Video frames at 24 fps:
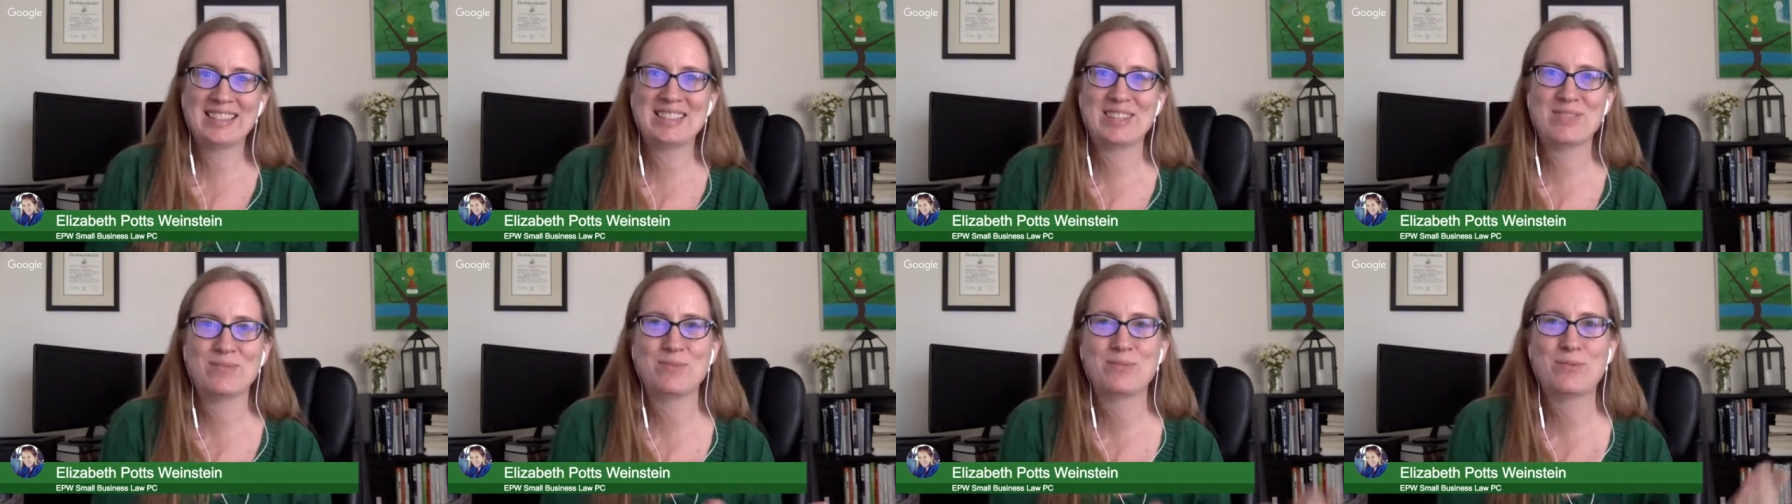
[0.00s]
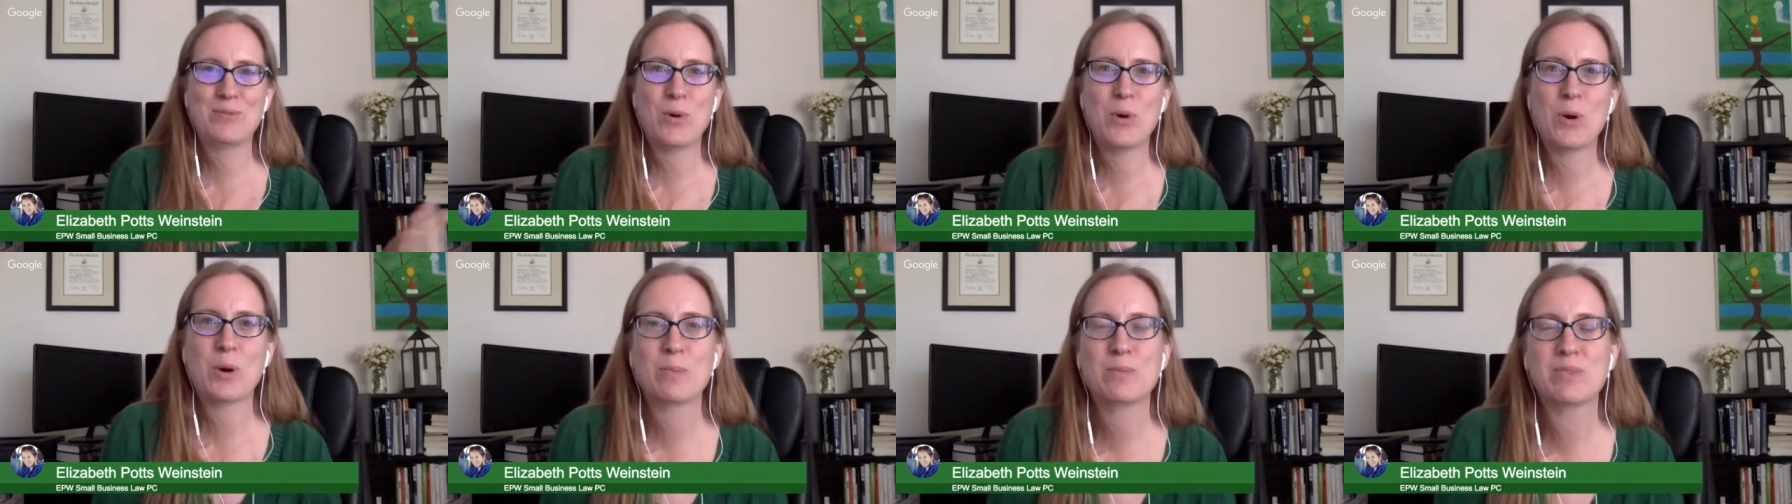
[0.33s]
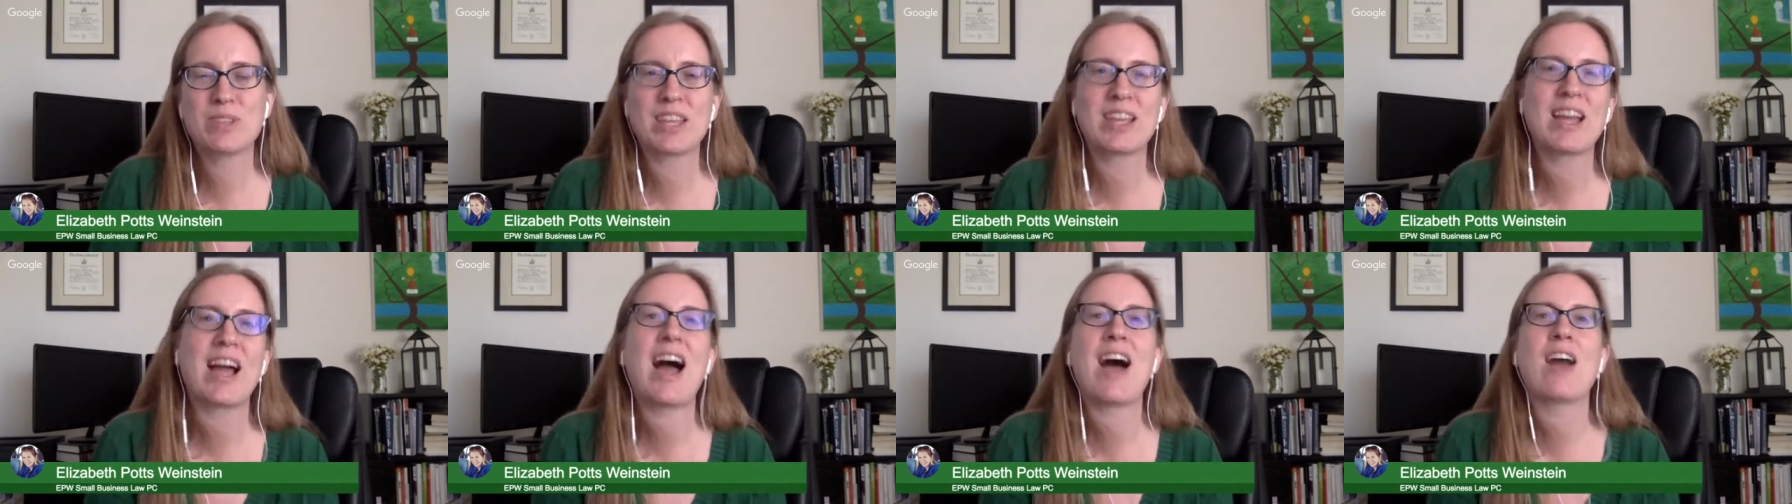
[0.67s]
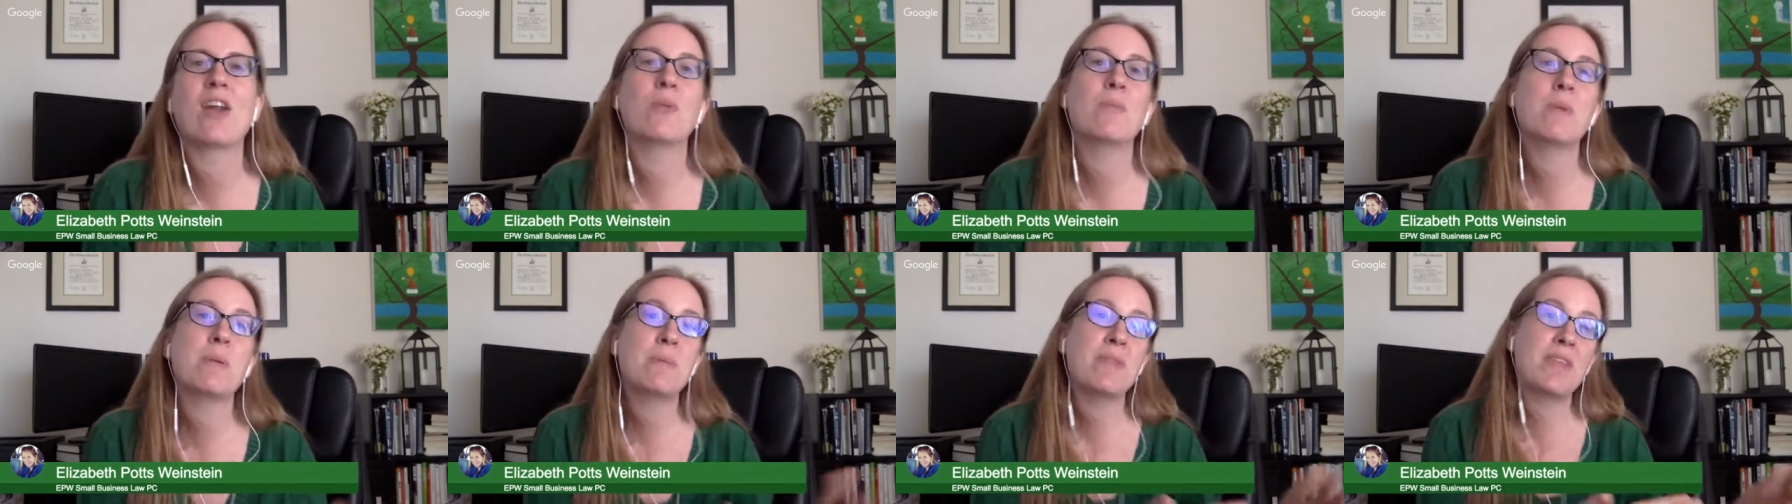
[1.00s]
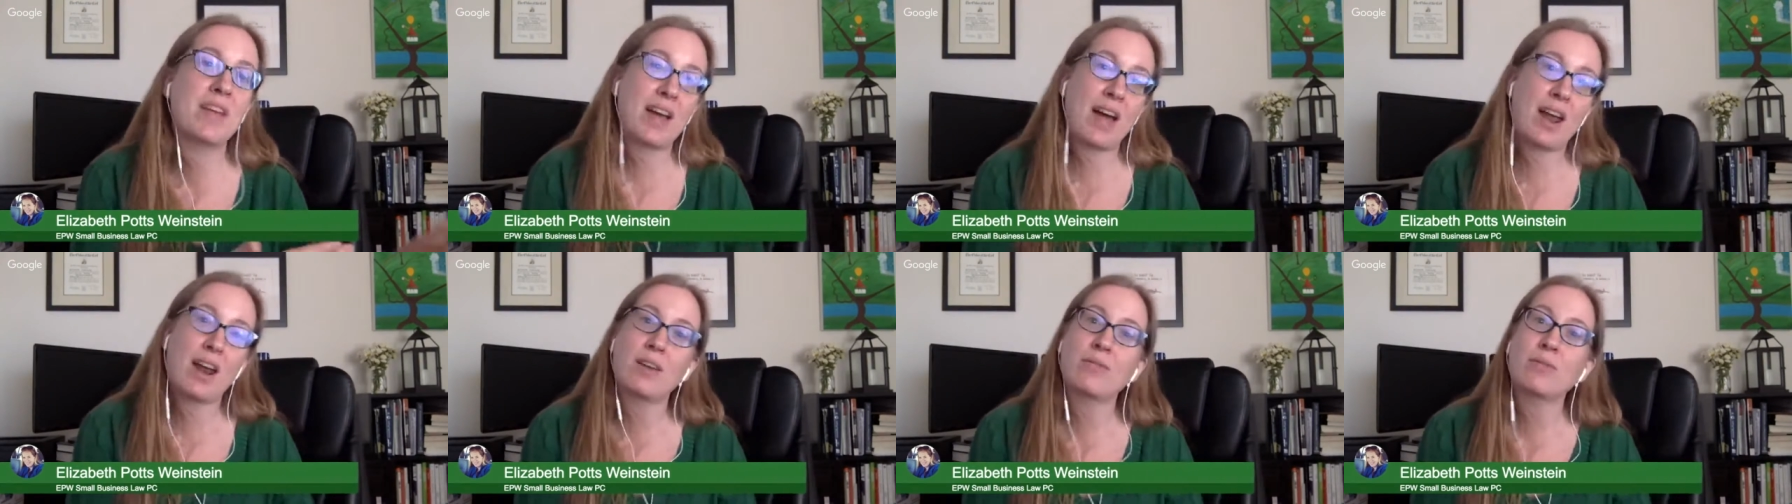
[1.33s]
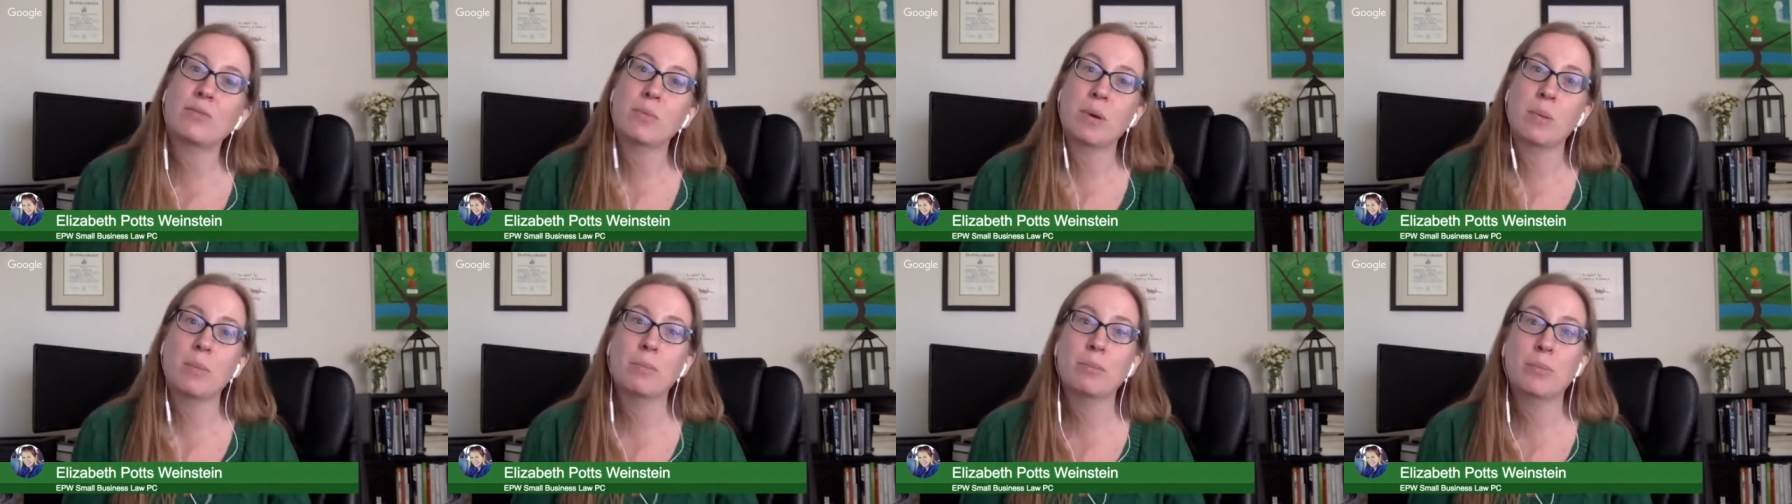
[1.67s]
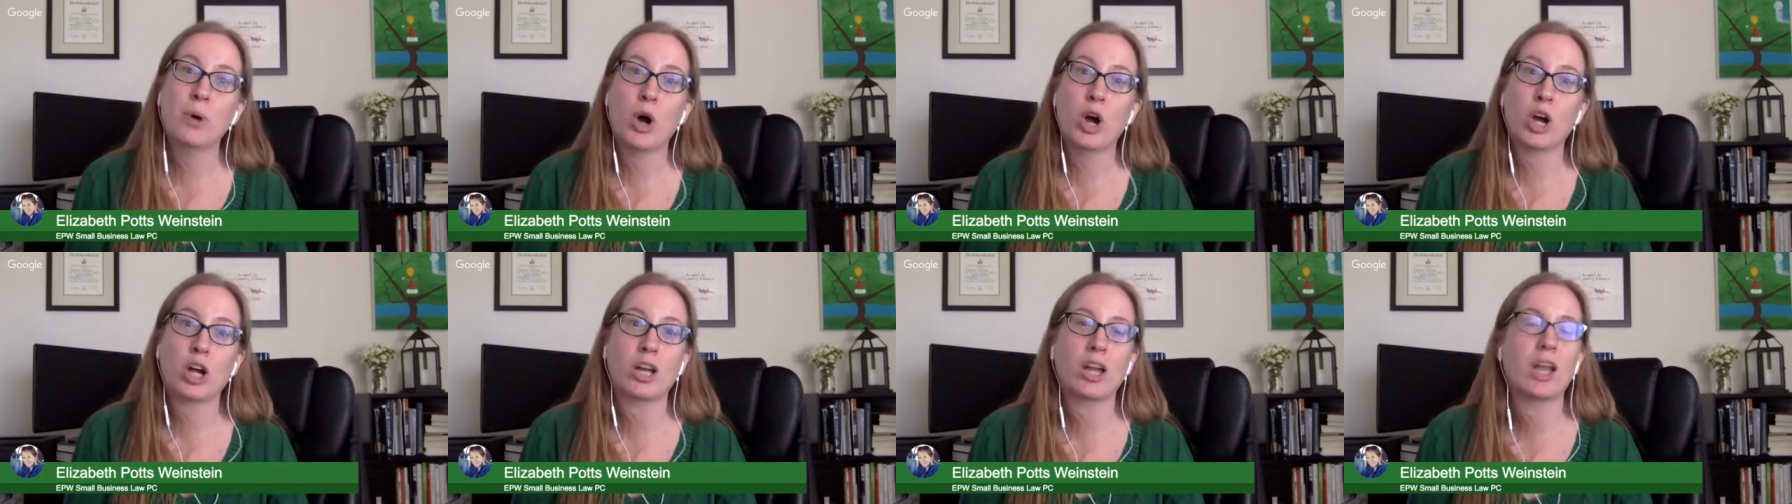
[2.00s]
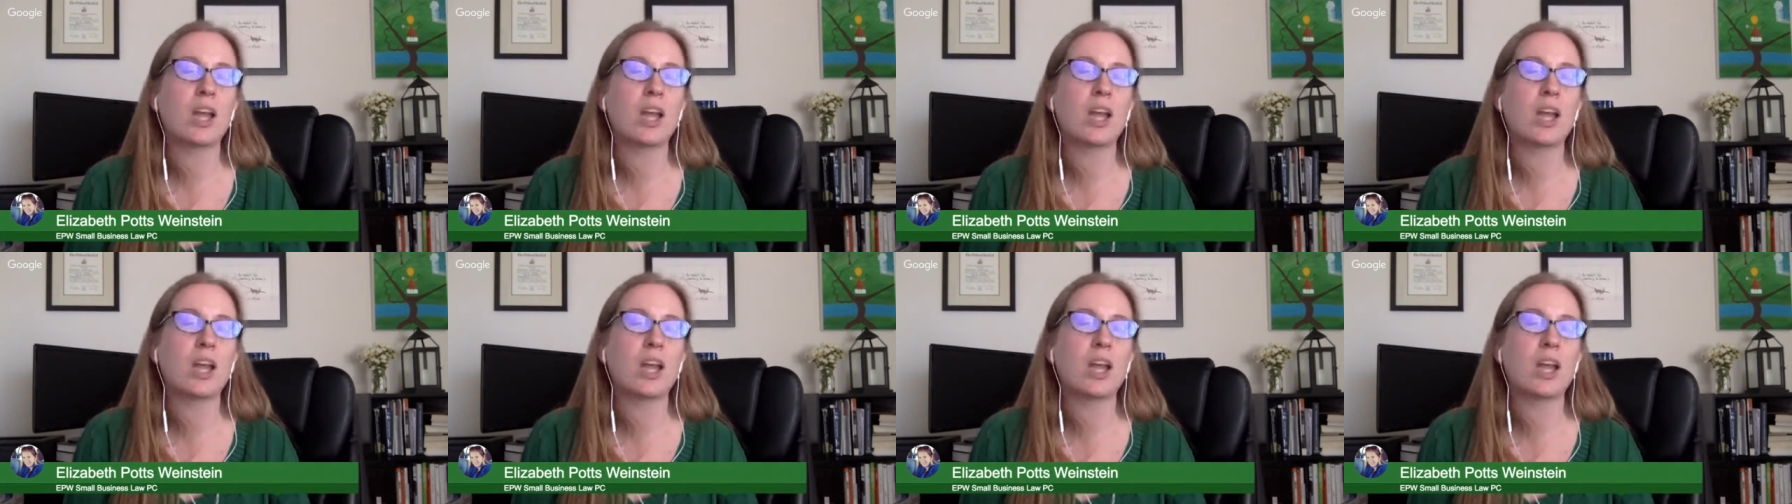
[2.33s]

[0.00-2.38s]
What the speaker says: Some forms they got, or maybe they got it from a book.